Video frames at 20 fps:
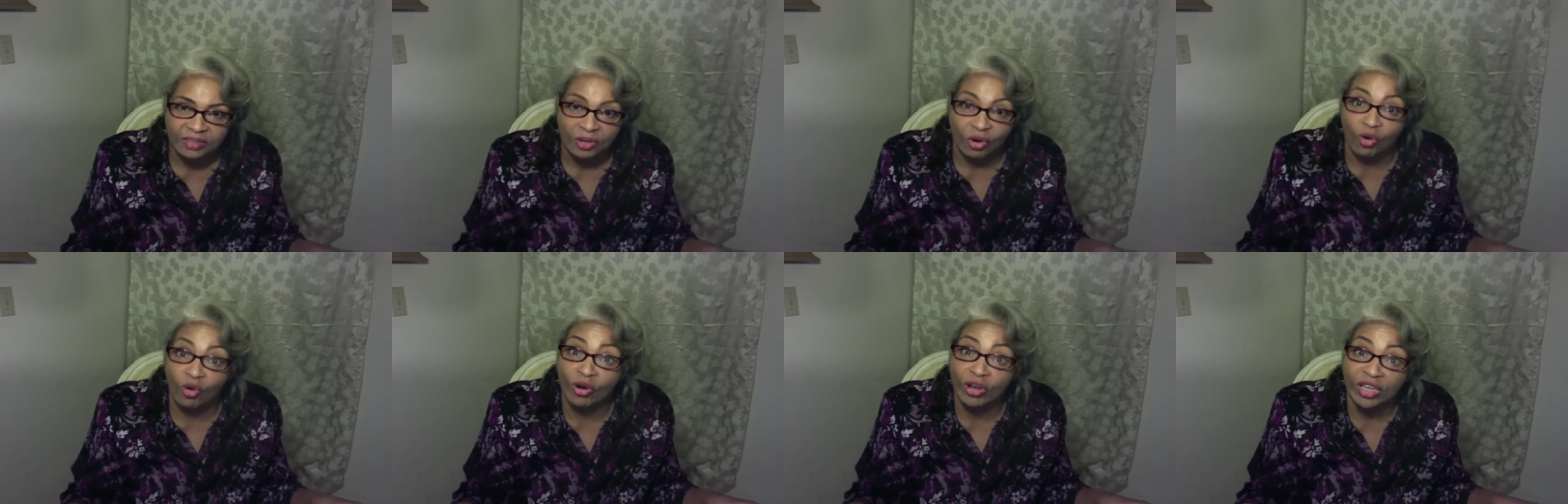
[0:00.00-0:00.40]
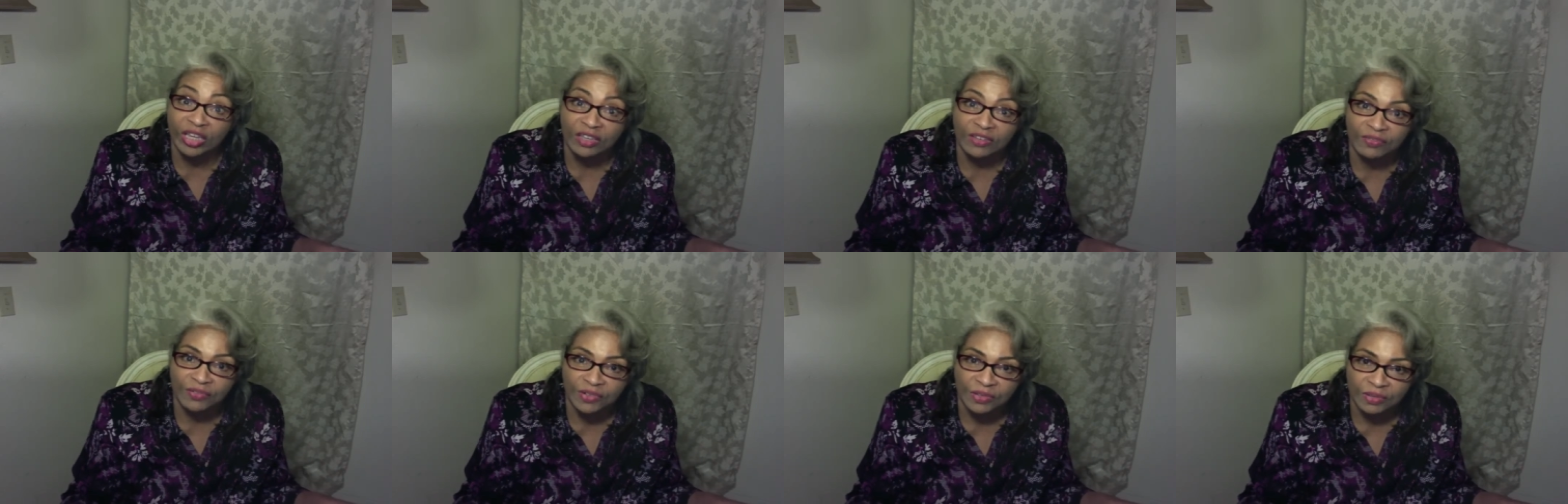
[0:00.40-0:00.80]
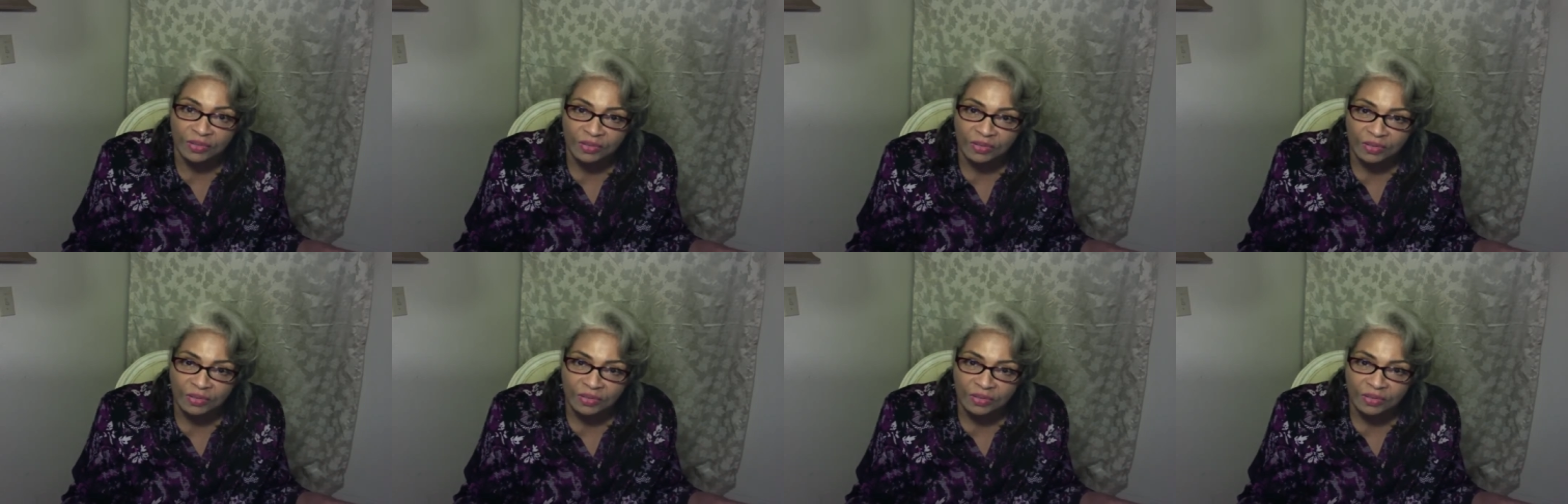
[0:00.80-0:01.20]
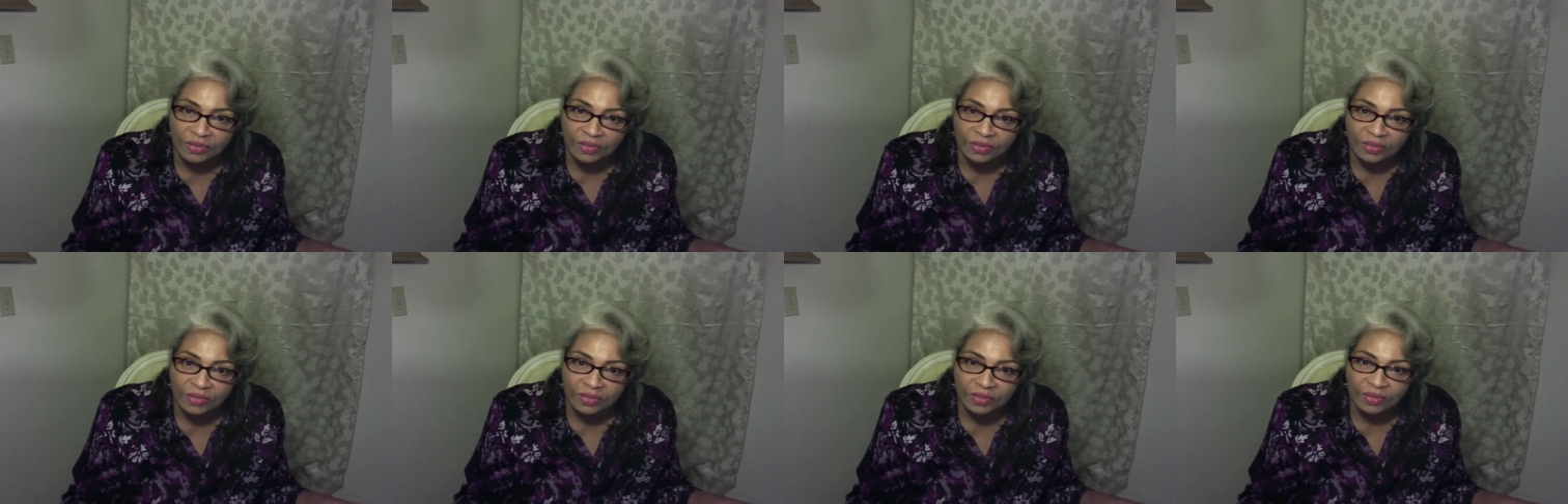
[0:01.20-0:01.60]
or evil.
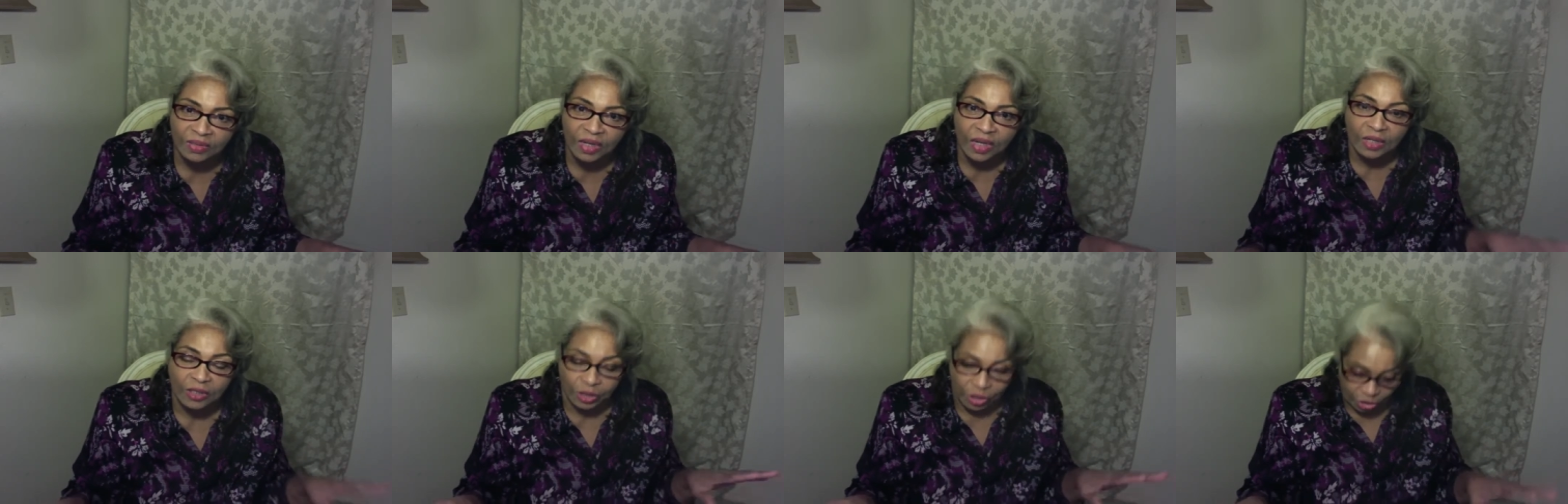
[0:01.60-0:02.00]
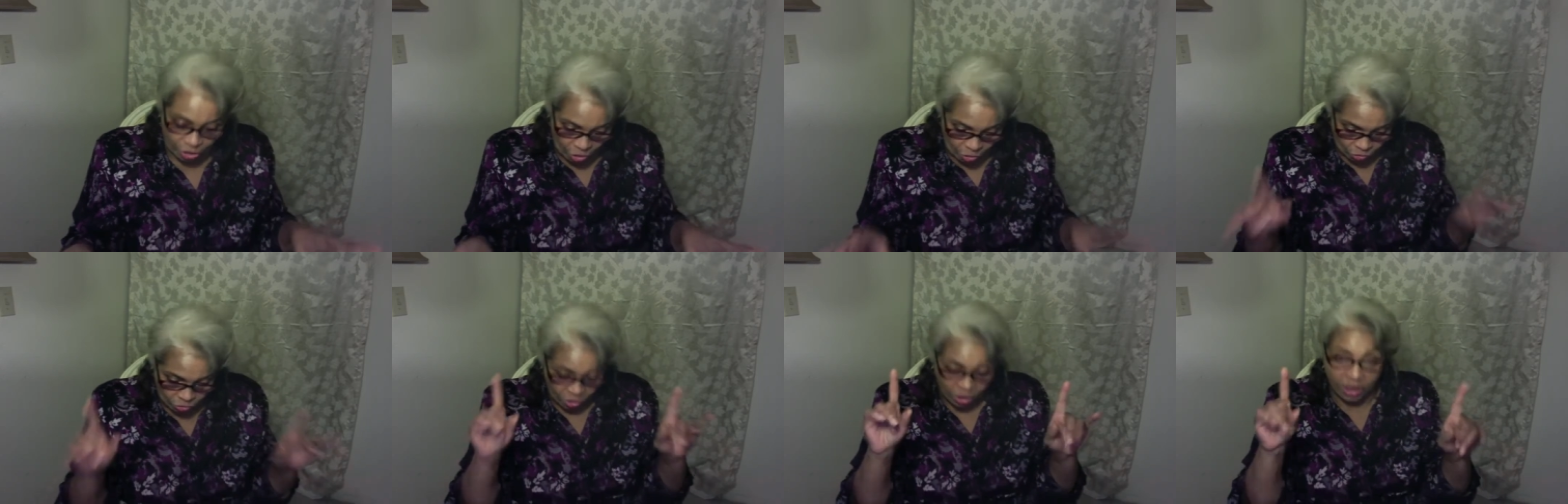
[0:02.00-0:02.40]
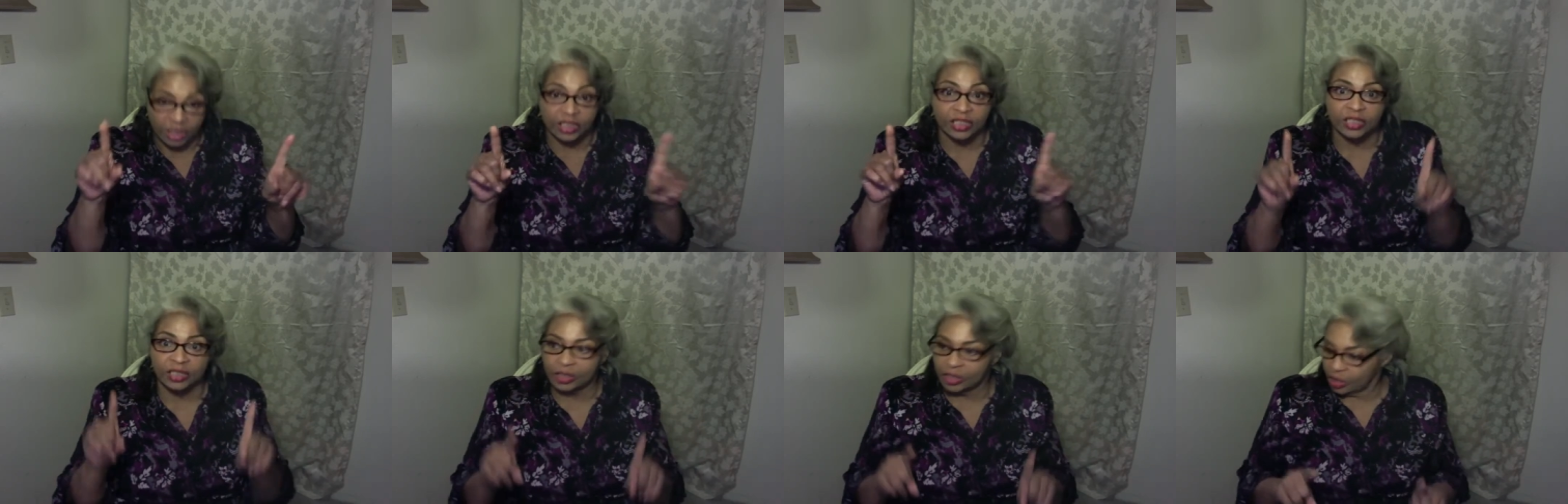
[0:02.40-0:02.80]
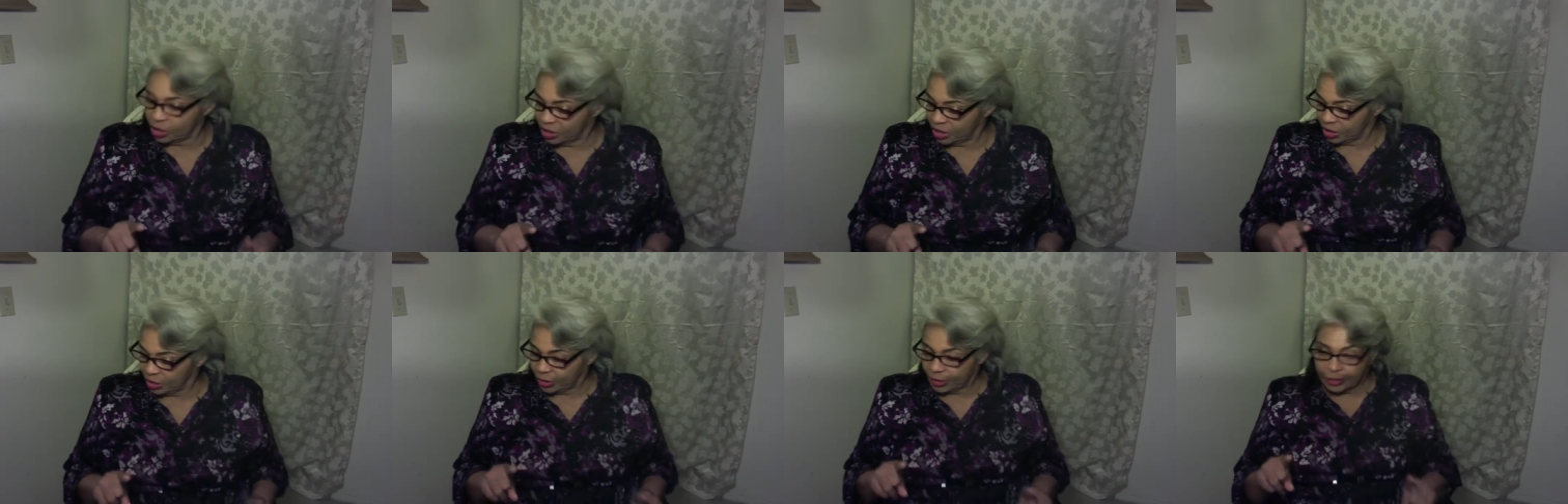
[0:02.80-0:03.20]
So listen to
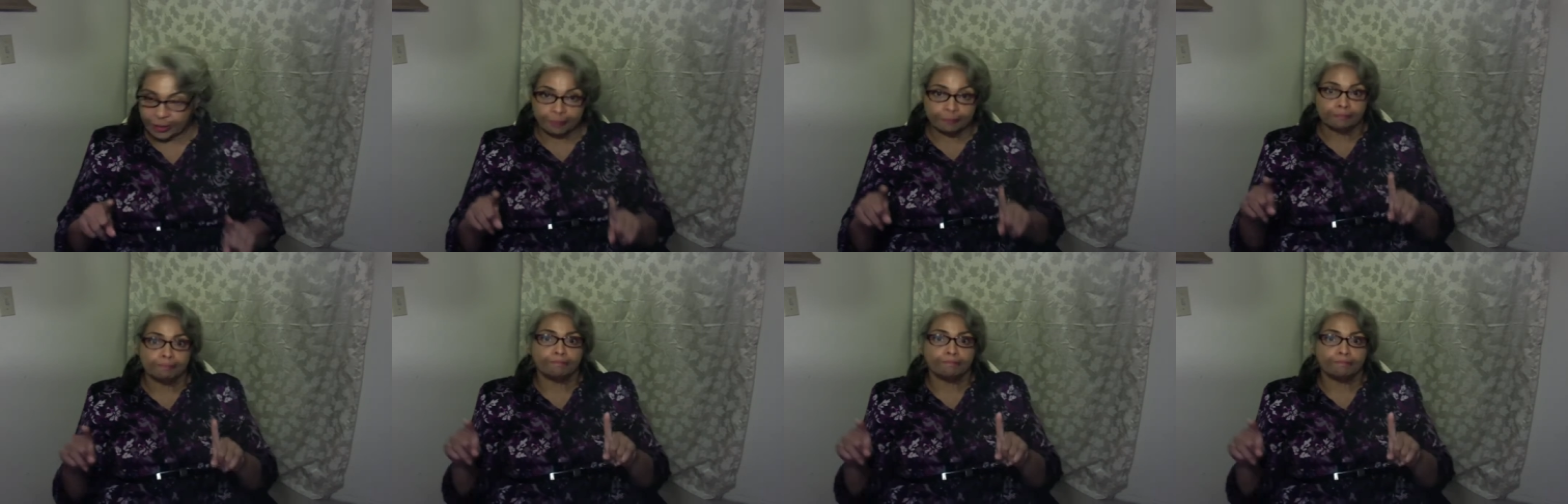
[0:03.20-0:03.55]
this.